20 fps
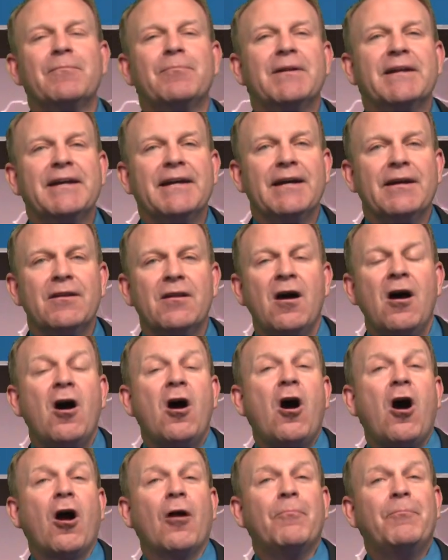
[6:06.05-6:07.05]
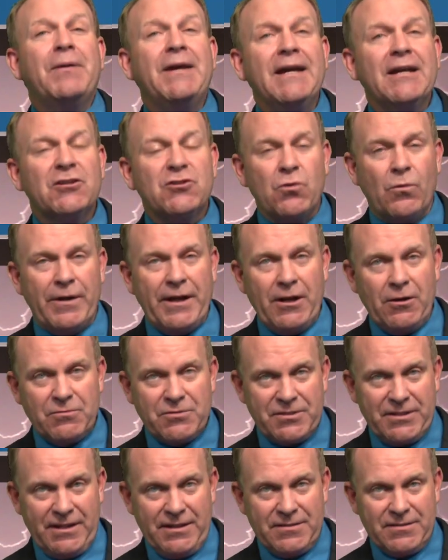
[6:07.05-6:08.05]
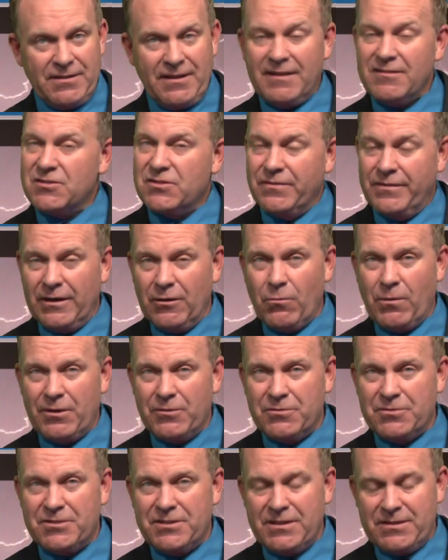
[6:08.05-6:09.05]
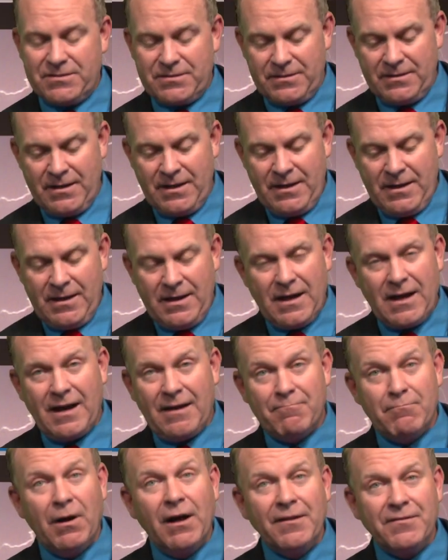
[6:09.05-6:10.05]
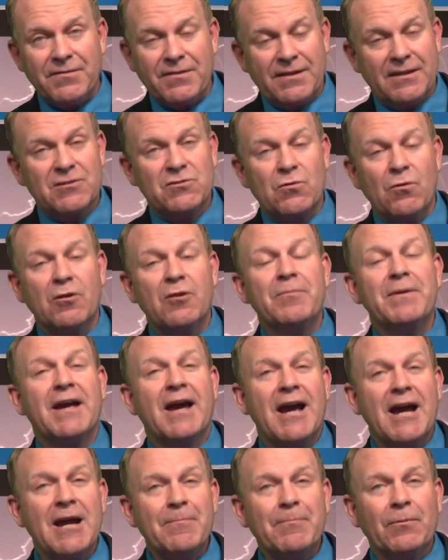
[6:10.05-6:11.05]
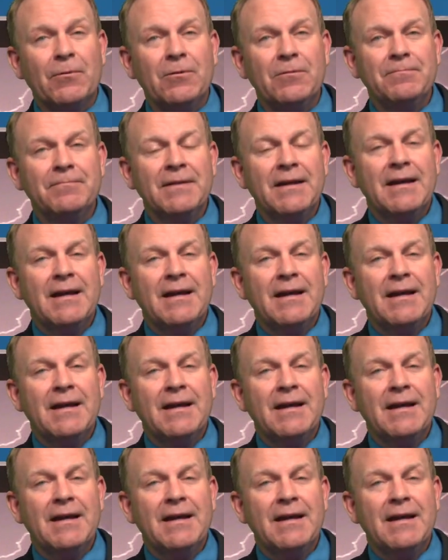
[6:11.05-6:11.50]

But again, our peak tornado season, severe weather season month is going to be April,